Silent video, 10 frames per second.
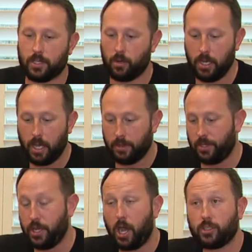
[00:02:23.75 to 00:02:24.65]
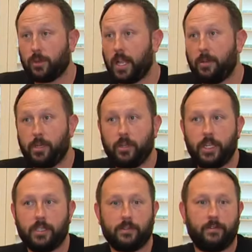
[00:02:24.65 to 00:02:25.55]
So the dog's
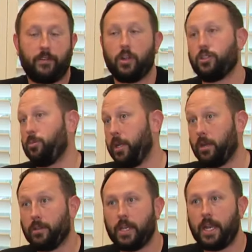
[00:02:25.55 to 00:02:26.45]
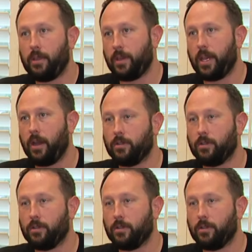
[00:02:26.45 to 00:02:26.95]
reliability is far superior than anything